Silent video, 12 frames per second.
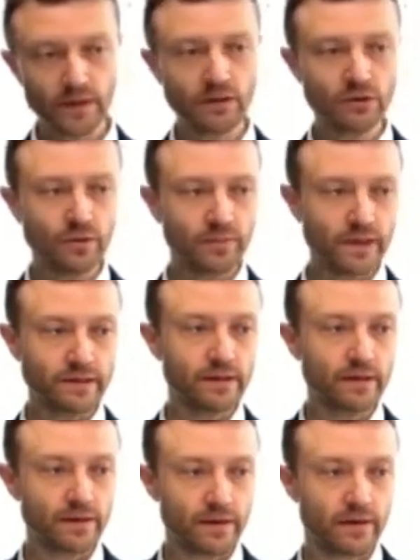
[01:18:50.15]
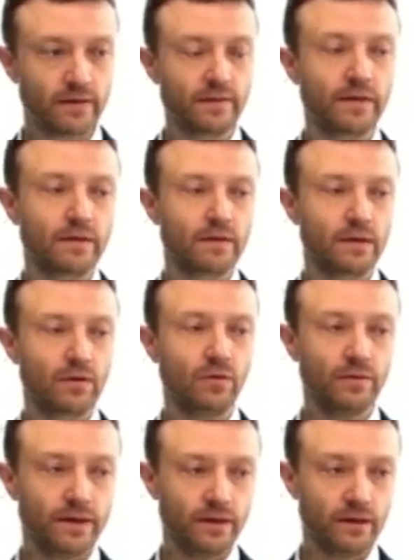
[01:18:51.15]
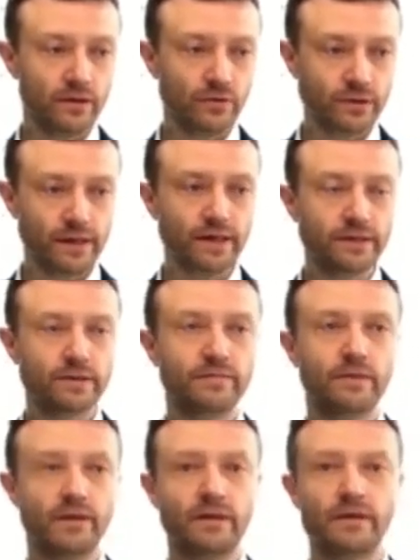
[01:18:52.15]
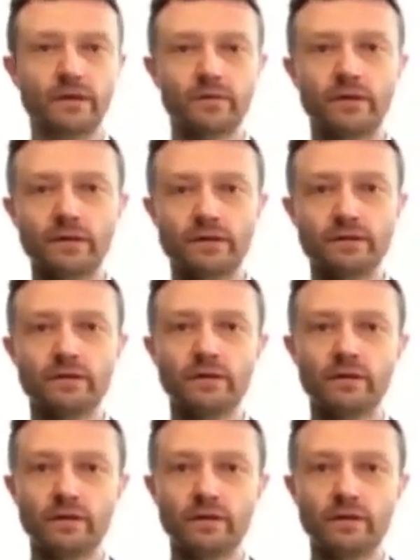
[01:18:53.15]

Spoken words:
Not surprisingly, all the EU states, as well as